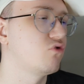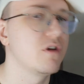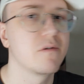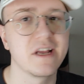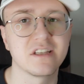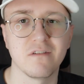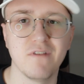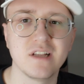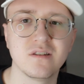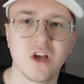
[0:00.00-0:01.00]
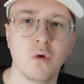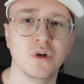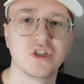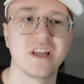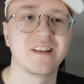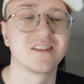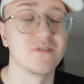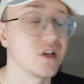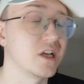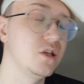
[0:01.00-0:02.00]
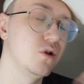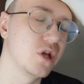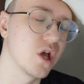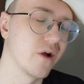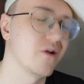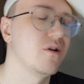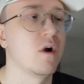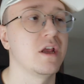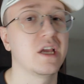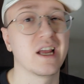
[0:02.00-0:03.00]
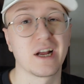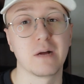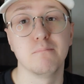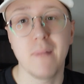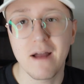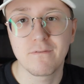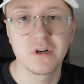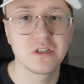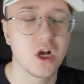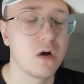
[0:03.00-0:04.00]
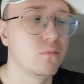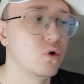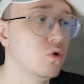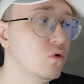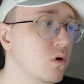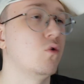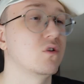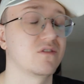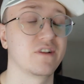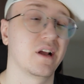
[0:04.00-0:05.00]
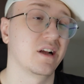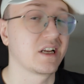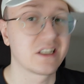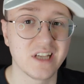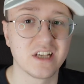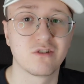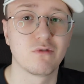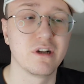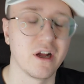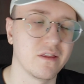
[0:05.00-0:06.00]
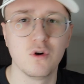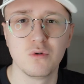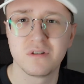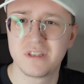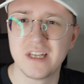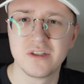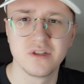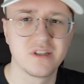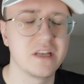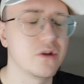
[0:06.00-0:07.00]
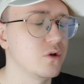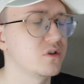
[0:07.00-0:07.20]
pre-release events. I wish they did something like Yu-Gi-Oh! Where you get like a mat, for example, or something like an accessory like build centers they do